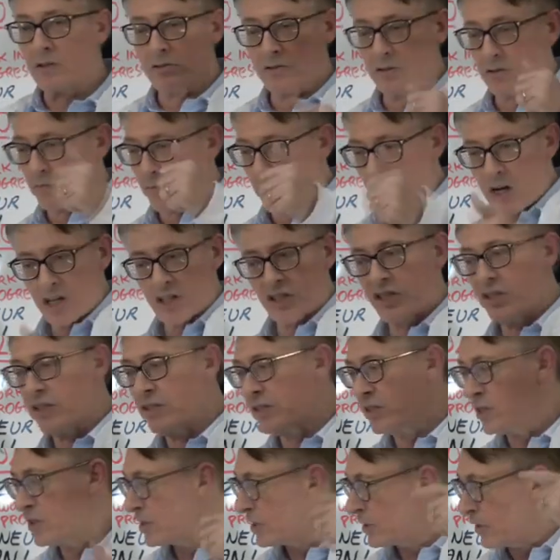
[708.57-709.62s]
the
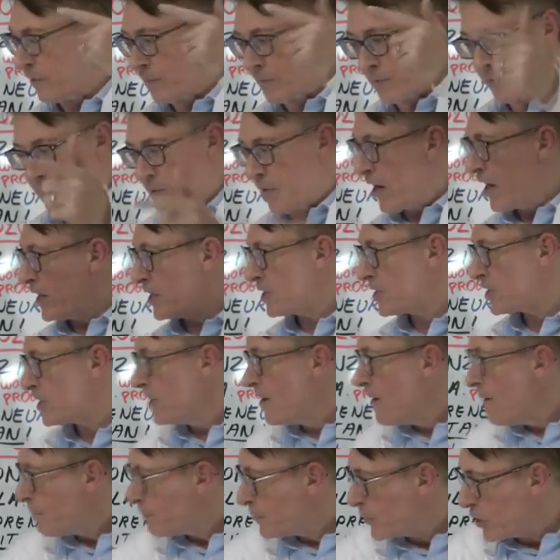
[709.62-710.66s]
Russians, the French,
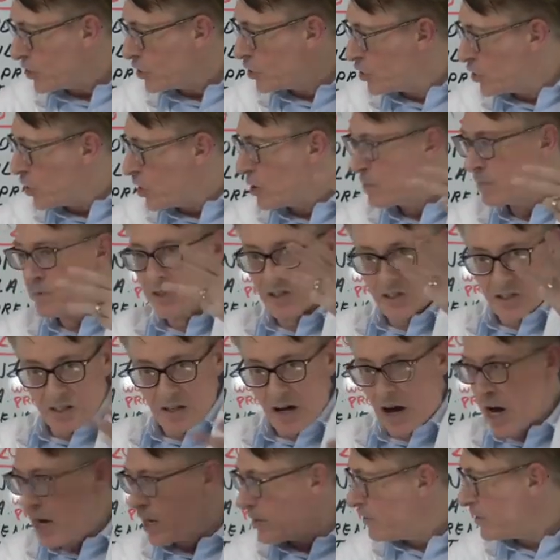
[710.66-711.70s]
the Germans,
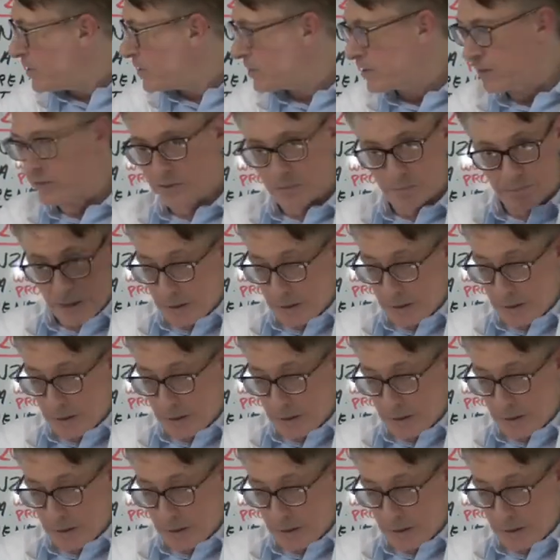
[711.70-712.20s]
the Irish, the